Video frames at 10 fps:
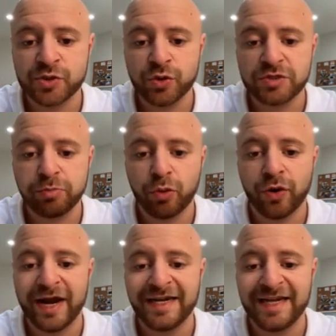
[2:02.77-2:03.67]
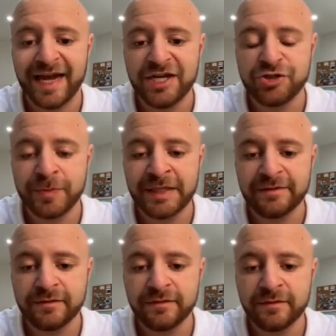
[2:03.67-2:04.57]
to explore:
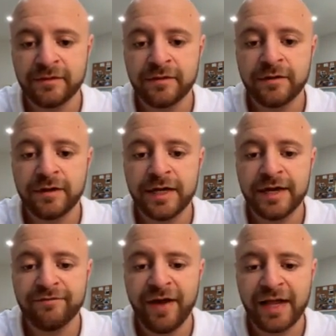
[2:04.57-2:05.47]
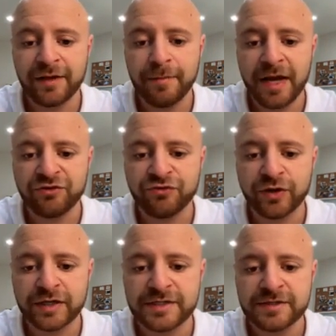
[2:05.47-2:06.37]
engagement, invalid
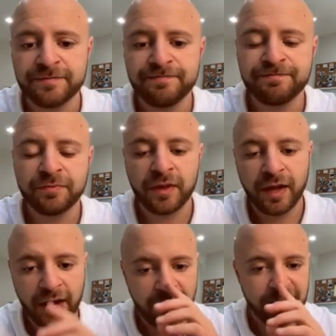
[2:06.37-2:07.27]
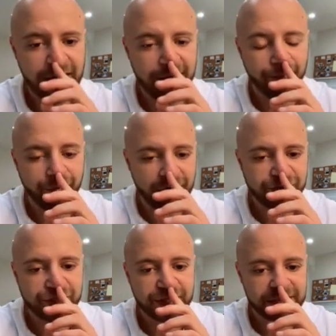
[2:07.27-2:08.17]
metrics, and
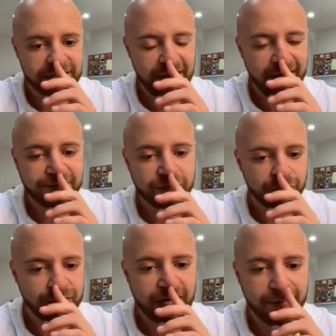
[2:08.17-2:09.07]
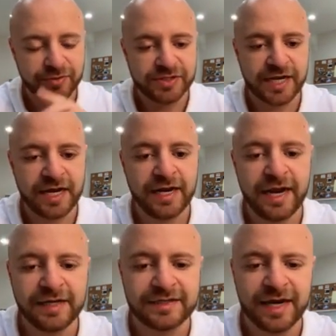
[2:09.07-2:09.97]
impressions, absolute top percent,
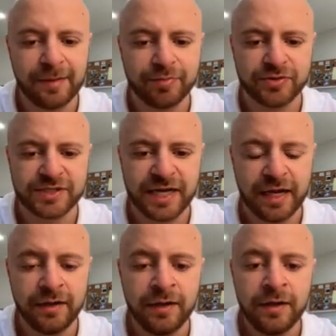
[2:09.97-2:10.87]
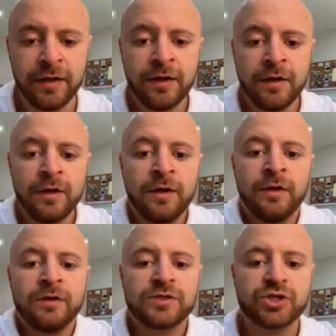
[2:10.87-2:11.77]
and top percent.
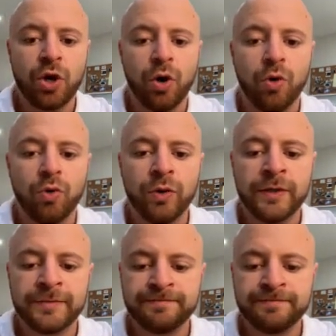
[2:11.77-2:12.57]
So